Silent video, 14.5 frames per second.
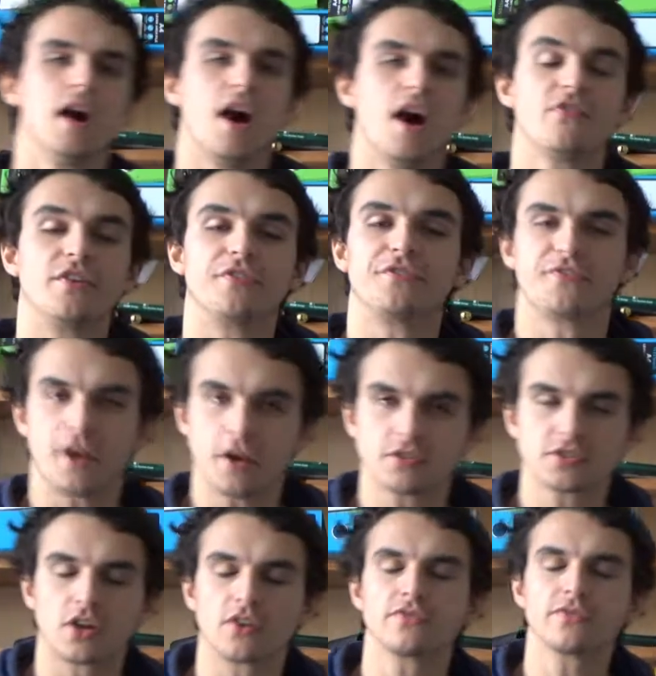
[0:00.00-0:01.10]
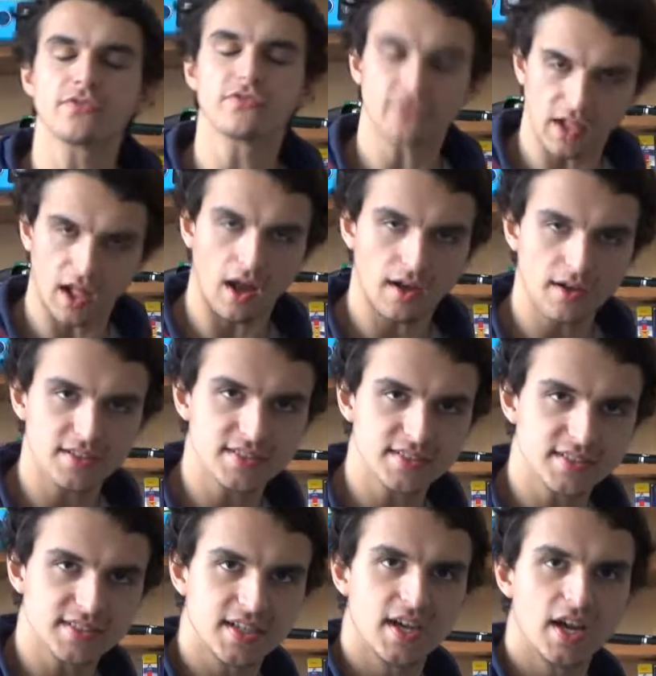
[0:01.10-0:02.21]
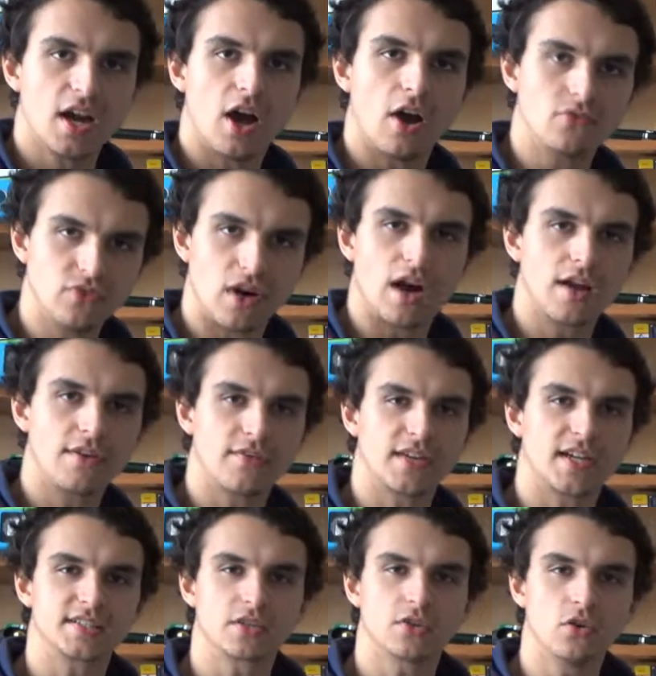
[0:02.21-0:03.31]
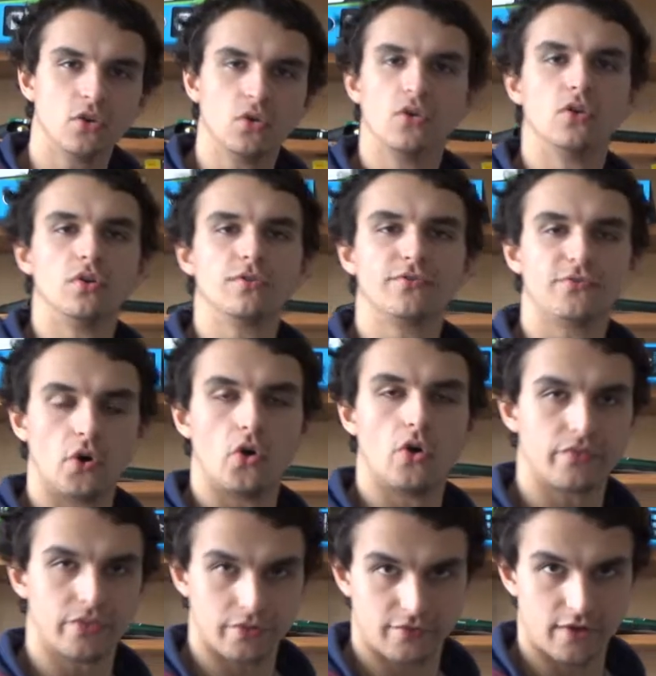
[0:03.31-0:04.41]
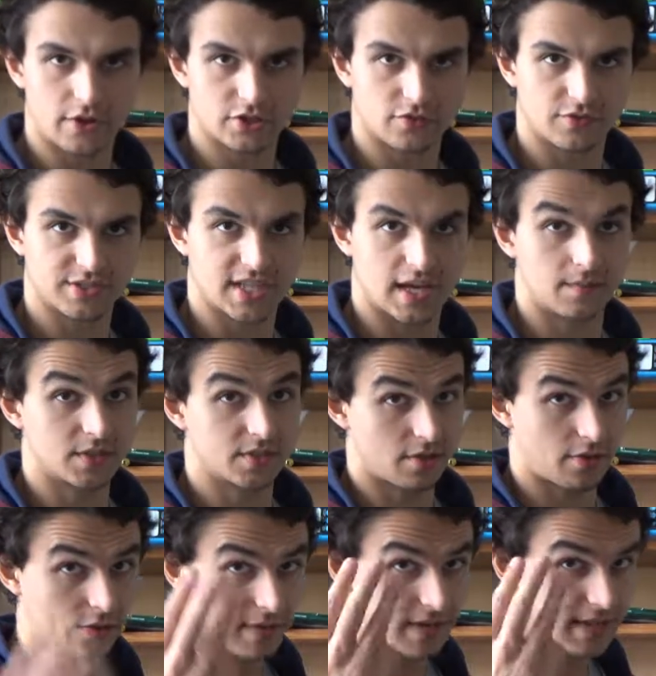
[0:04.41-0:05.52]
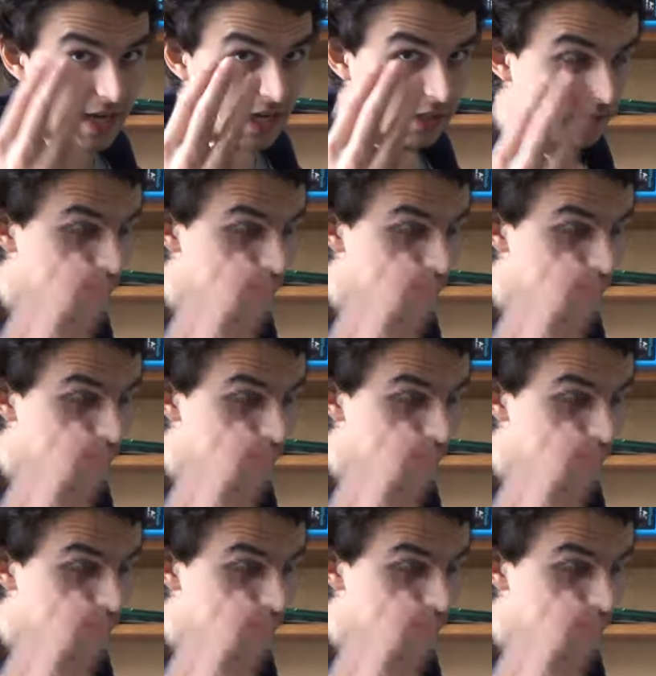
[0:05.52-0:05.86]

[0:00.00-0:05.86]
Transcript: of the photon flux arriving at all four of the photoreceptors, the three colour